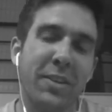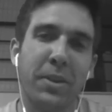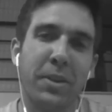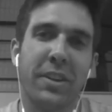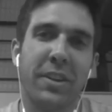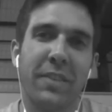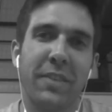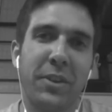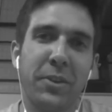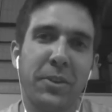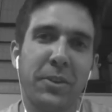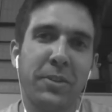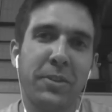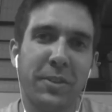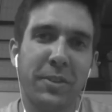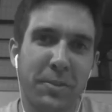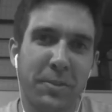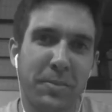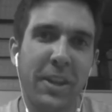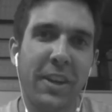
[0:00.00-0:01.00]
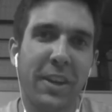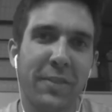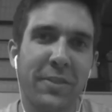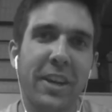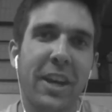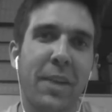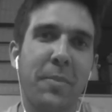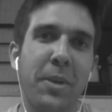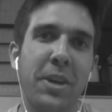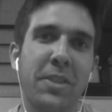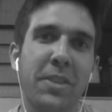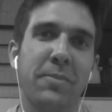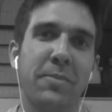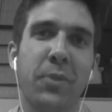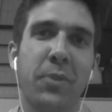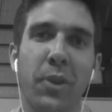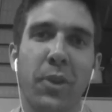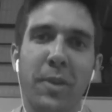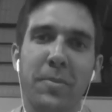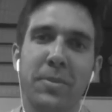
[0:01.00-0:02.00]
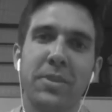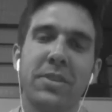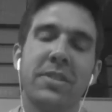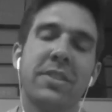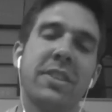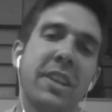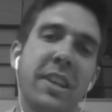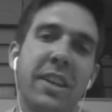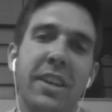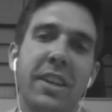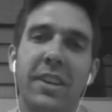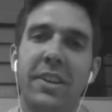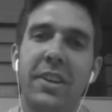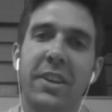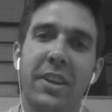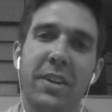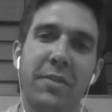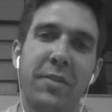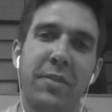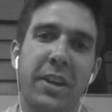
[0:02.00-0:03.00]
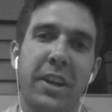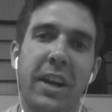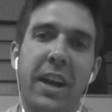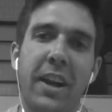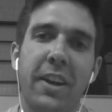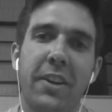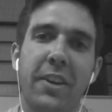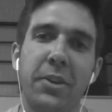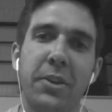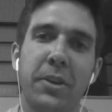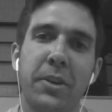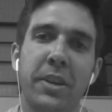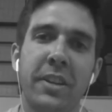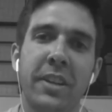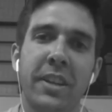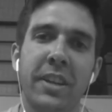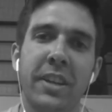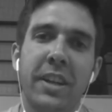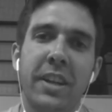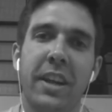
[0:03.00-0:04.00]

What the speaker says: But if you spend enough time reading some forums, you're going to figure out how to do it.